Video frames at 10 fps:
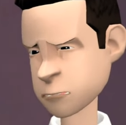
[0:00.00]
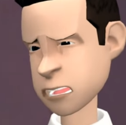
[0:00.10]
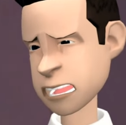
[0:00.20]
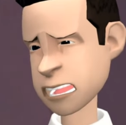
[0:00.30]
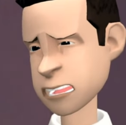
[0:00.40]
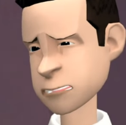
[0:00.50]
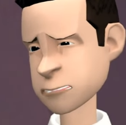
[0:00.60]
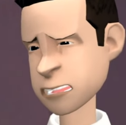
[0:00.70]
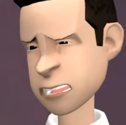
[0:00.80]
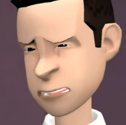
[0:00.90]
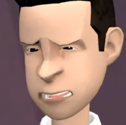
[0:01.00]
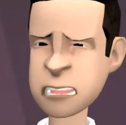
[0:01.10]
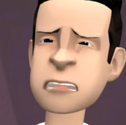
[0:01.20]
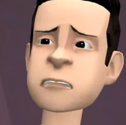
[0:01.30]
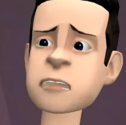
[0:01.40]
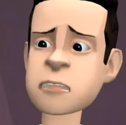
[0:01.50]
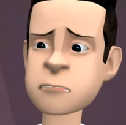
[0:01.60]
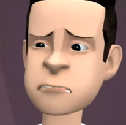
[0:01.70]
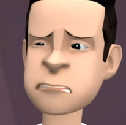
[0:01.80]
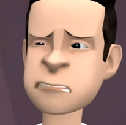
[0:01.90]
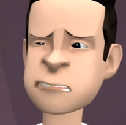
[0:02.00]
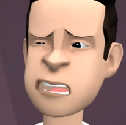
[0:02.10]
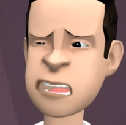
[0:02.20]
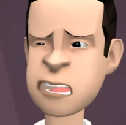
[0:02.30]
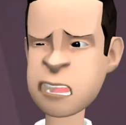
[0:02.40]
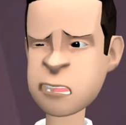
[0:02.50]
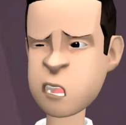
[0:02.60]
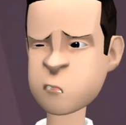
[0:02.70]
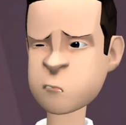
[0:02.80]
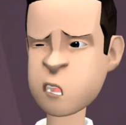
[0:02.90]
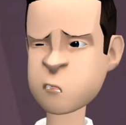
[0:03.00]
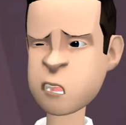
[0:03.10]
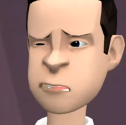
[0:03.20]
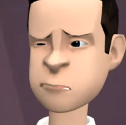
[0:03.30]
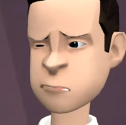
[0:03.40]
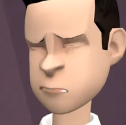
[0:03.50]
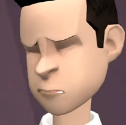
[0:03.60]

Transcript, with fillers: Ugh, that's nasty. What the hell's your problem?